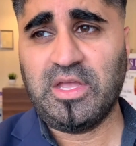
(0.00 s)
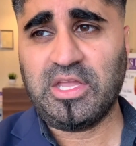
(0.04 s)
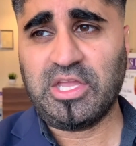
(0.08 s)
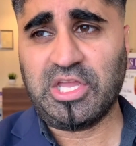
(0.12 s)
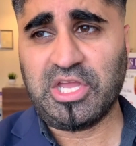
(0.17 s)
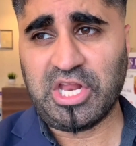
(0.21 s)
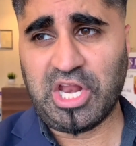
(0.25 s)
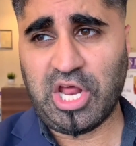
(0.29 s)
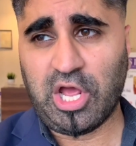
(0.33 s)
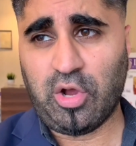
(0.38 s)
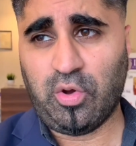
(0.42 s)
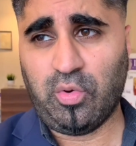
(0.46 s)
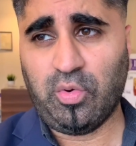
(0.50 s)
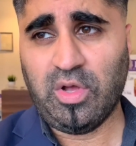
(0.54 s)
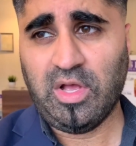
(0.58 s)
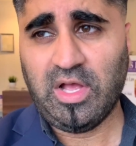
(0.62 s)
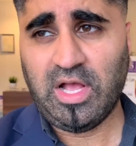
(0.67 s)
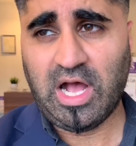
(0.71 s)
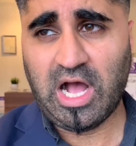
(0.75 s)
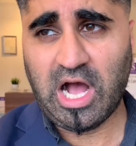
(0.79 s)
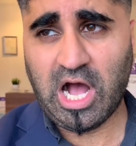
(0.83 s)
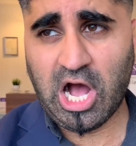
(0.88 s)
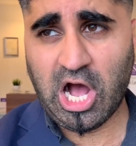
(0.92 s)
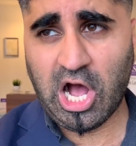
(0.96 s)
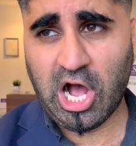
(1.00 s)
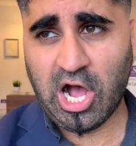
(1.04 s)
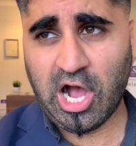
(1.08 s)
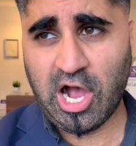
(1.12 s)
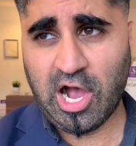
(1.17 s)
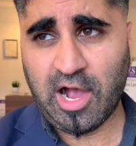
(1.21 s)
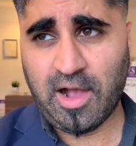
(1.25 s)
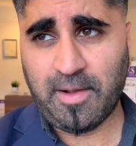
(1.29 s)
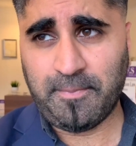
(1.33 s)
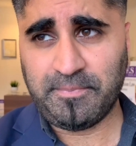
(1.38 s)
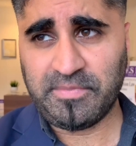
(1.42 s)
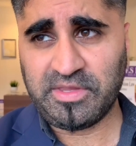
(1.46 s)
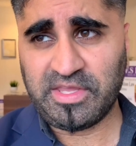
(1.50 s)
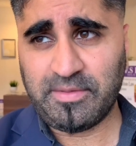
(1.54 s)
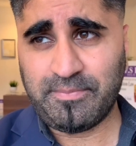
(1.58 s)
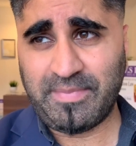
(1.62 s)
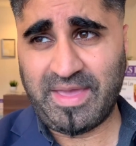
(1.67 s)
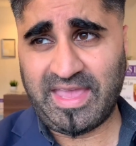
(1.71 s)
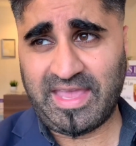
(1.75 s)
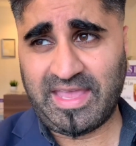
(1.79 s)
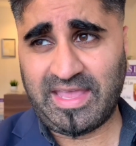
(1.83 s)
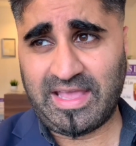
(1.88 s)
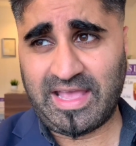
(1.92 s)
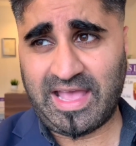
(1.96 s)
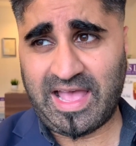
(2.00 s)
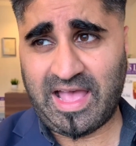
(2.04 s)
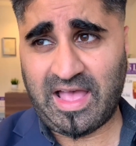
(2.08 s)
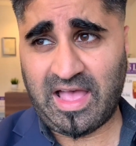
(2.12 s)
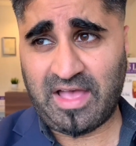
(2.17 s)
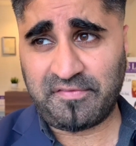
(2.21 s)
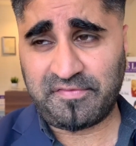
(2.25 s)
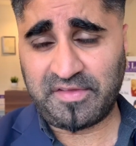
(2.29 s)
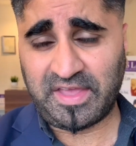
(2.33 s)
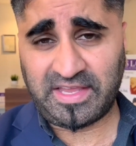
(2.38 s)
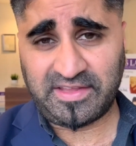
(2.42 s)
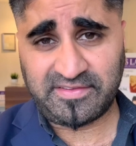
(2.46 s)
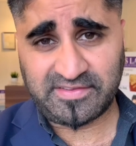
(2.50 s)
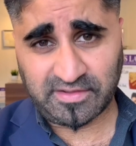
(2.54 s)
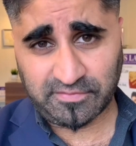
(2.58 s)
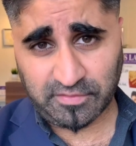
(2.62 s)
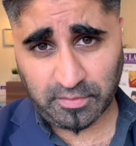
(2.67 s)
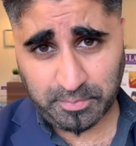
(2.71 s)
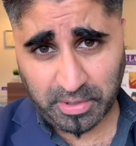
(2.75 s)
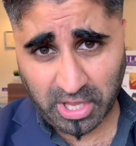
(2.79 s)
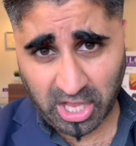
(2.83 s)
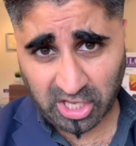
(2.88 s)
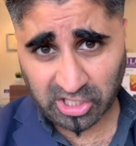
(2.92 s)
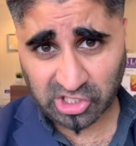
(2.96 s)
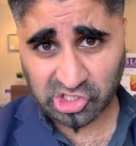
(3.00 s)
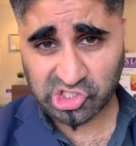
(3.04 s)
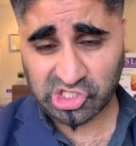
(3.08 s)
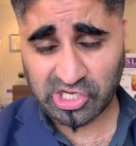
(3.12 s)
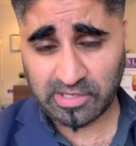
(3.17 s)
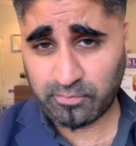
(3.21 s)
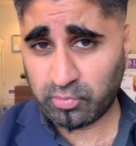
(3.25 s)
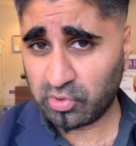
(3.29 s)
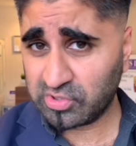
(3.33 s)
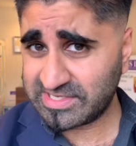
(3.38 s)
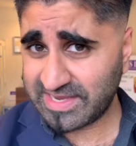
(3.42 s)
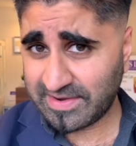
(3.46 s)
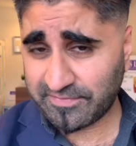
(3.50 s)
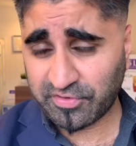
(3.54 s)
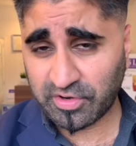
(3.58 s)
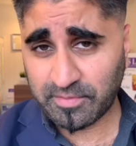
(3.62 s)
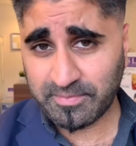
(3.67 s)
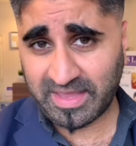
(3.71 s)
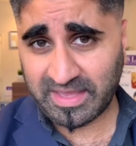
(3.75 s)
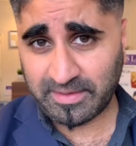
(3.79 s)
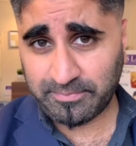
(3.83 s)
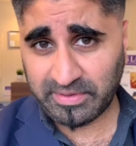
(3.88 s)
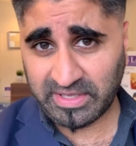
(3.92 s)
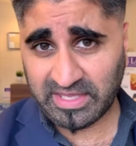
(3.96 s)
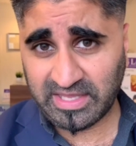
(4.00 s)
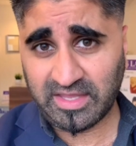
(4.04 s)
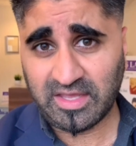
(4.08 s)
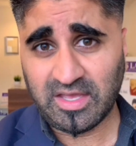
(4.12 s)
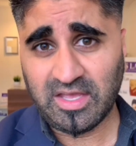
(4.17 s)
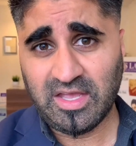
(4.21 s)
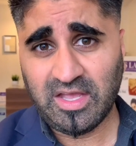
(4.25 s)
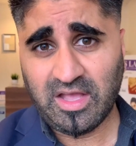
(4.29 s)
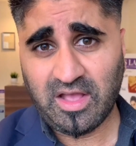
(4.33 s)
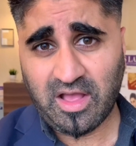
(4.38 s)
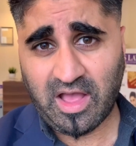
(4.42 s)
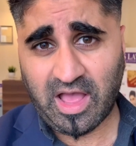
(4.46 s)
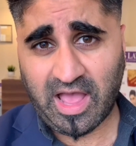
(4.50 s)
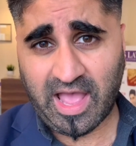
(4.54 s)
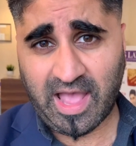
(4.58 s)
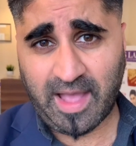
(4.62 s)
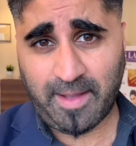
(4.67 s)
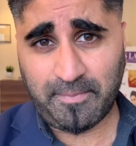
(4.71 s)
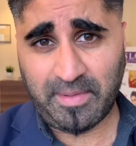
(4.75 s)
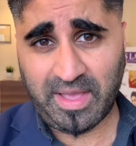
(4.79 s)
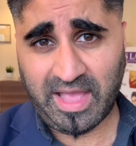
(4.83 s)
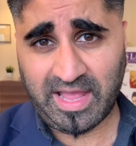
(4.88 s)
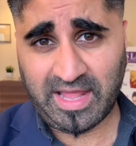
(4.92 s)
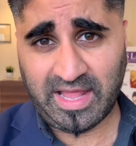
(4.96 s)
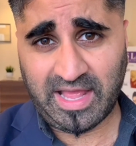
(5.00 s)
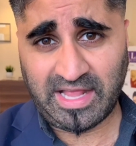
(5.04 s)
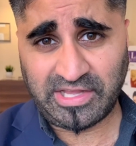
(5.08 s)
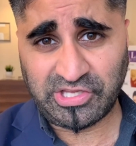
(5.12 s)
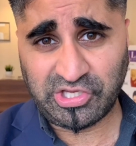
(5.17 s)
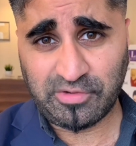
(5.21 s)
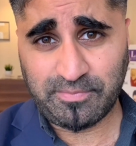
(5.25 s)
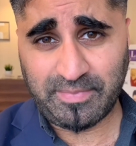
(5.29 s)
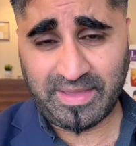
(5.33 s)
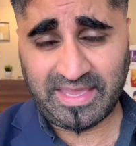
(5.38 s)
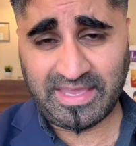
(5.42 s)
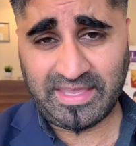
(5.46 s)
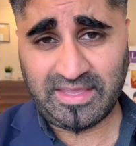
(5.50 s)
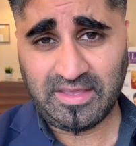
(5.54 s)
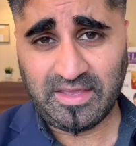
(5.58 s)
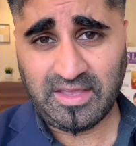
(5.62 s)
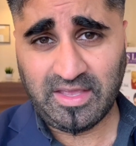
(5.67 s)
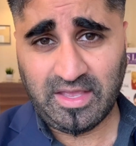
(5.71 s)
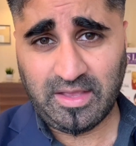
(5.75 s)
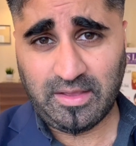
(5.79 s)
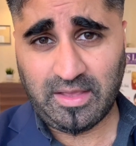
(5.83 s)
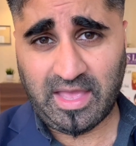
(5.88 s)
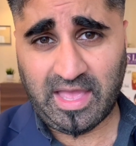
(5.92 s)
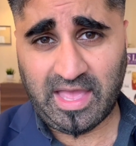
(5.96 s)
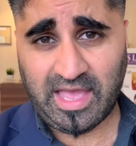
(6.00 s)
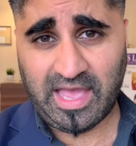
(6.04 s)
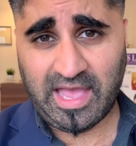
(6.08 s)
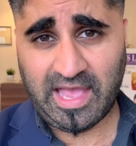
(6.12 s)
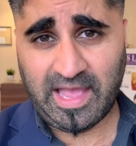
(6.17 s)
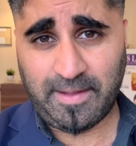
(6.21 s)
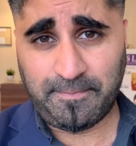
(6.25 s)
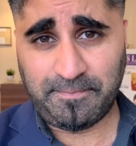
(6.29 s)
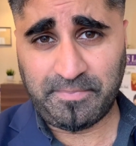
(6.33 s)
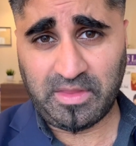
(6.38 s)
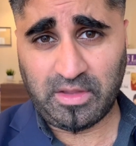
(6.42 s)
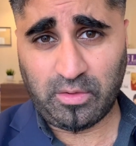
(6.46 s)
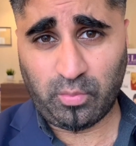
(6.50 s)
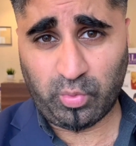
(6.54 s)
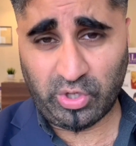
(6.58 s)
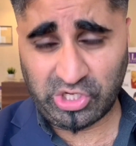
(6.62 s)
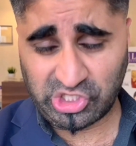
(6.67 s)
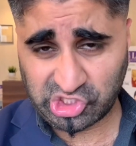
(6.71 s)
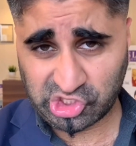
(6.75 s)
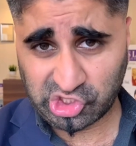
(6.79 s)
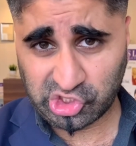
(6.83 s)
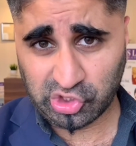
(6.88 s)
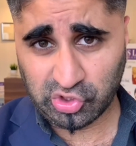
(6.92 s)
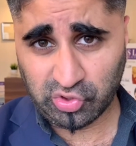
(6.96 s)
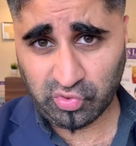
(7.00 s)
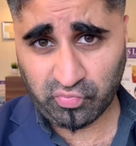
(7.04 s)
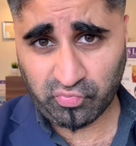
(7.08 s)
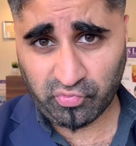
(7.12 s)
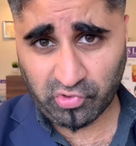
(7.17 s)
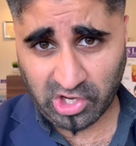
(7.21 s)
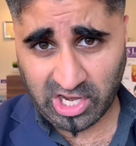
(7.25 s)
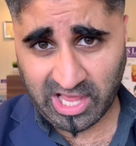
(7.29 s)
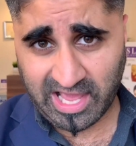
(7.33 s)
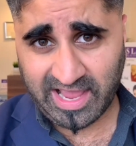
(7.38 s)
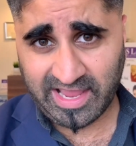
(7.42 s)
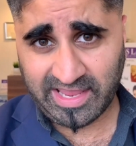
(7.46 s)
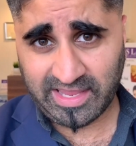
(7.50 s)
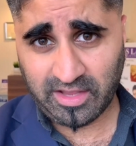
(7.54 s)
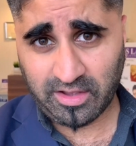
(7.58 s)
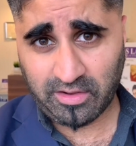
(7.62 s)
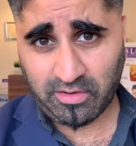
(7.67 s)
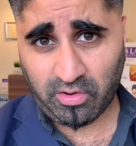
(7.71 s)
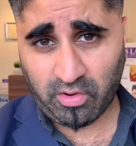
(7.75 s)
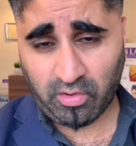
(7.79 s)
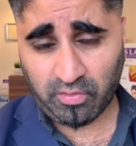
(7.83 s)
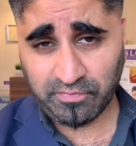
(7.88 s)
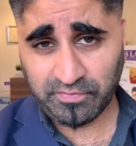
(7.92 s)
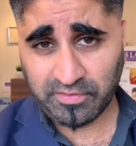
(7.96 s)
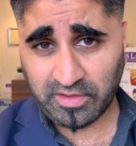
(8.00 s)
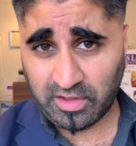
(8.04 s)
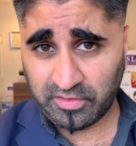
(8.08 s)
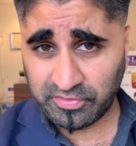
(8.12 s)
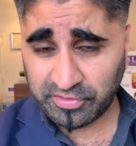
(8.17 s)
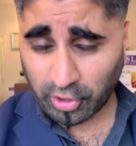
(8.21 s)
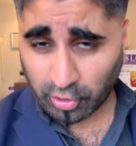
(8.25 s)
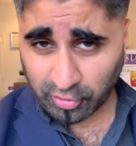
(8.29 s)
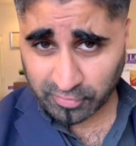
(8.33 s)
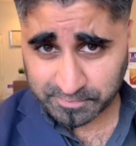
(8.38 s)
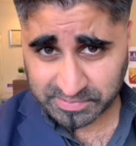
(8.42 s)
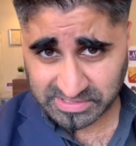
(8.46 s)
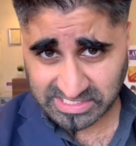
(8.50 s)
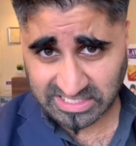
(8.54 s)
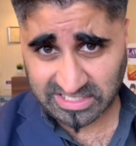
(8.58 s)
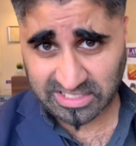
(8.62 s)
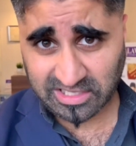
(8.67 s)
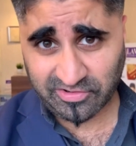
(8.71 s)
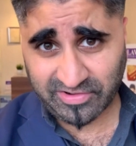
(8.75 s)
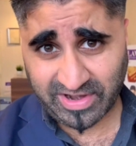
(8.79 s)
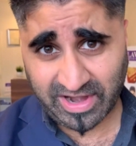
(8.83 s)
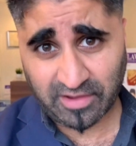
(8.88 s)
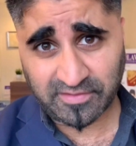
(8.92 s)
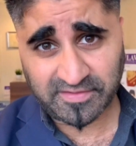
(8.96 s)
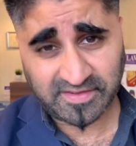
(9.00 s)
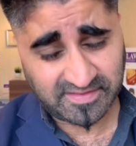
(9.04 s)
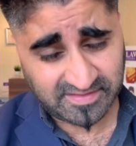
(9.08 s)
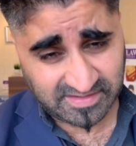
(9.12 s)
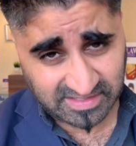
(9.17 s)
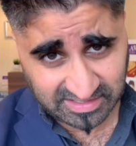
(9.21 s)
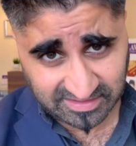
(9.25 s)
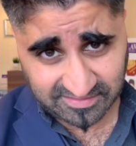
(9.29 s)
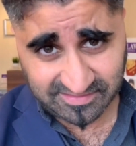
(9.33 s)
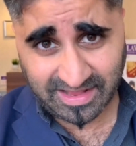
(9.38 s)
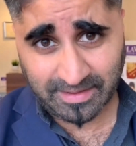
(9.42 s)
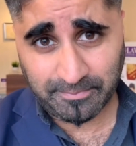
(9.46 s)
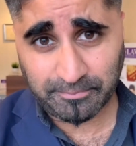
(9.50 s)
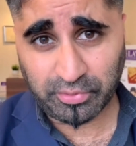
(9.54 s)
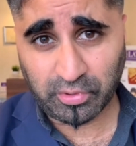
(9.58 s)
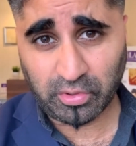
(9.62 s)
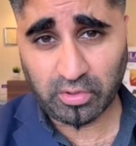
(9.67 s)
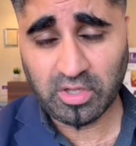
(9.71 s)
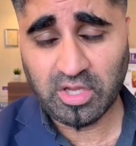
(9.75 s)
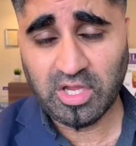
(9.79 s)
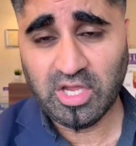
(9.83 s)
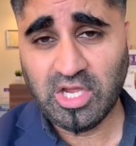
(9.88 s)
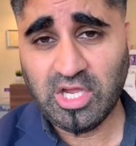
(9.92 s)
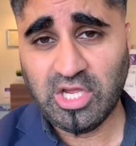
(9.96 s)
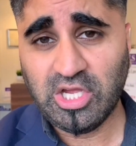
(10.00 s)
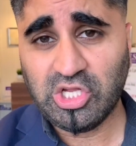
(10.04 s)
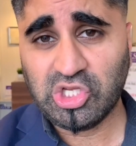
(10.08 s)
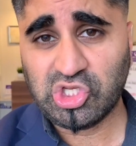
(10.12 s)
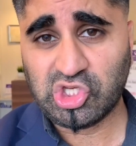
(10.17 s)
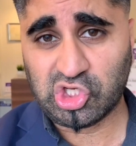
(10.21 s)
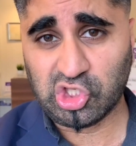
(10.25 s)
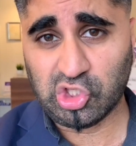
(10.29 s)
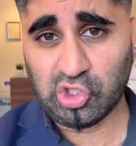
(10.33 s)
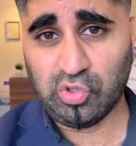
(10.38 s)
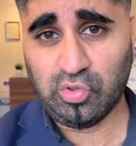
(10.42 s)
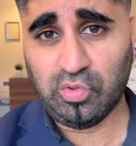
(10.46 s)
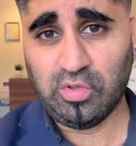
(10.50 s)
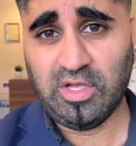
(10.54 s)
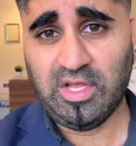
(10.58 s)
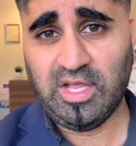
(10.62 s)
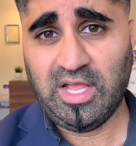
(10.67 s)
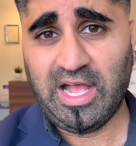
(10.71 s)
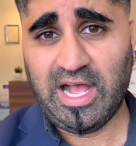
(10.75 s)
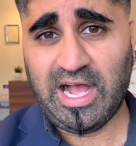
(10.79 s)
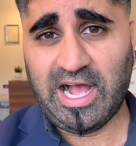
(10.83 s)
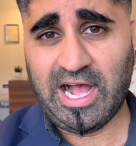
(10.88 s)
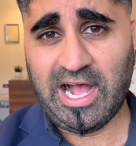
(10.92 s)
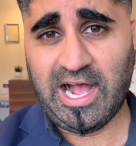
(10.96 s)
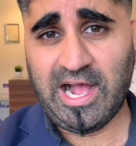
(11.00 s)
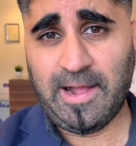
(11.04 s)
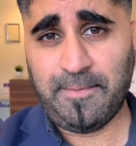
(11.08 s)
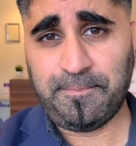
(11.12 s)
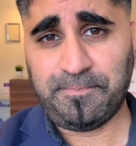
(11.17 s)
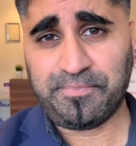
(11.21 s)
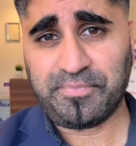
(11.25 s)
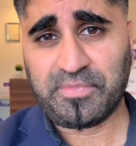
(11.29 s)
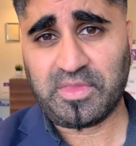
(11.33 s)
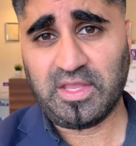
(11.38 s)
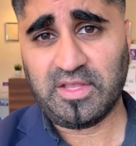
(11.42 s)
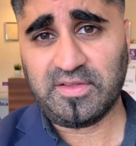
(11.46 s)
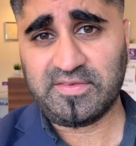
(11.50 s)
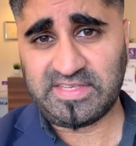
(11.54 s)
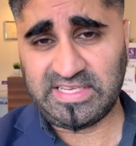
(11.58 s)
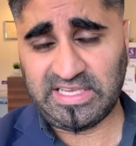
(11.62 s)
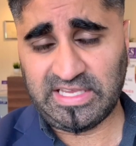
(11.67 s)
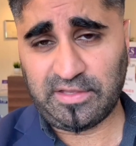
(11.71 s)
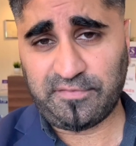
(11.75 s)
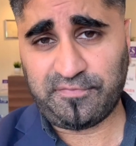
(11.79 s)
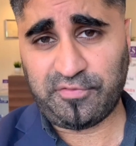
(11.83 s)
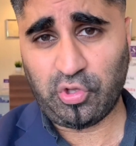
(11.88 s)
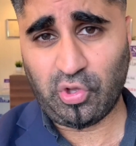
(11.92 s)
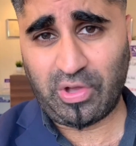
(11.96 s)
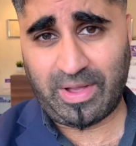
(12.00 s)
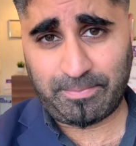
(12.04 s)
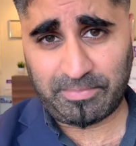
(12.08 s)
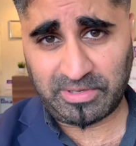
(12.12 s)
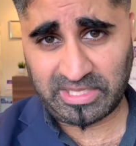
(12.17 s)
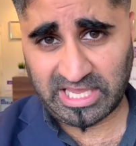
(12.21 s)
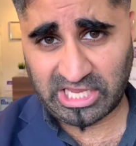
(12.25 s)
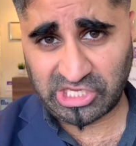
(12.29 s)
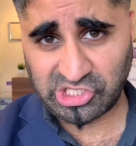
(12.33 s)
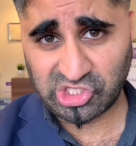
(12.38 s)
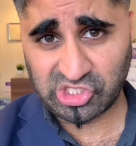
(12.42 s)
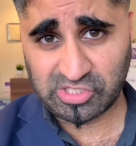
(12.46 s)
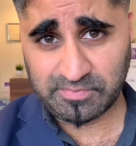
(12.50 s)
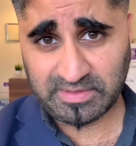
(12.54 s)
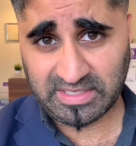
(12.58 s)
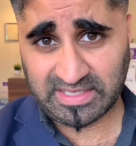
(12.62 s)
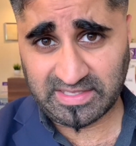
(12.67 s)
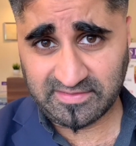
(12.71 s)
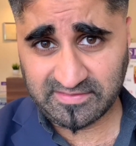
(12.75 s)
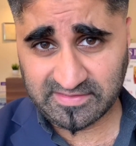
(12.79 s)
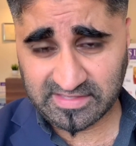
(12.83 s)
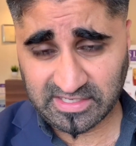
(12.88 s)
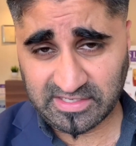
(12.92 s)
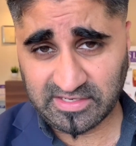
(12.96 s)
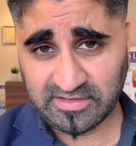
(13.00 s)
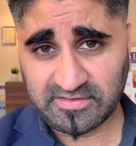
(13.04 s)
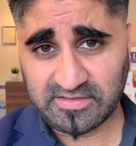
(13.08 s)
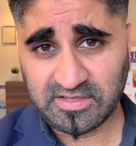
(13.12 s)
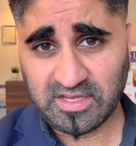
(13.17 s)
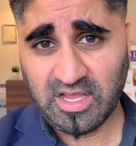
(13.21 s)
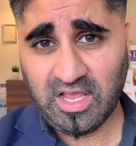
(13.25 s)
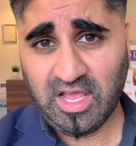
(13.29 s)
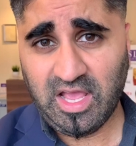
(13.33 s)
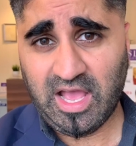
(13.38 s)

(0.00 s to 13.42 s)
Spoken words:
you may have a civil partnership, whatever it may be, and you may wish to rely on those particular grounds as an example to seek for your application to be considered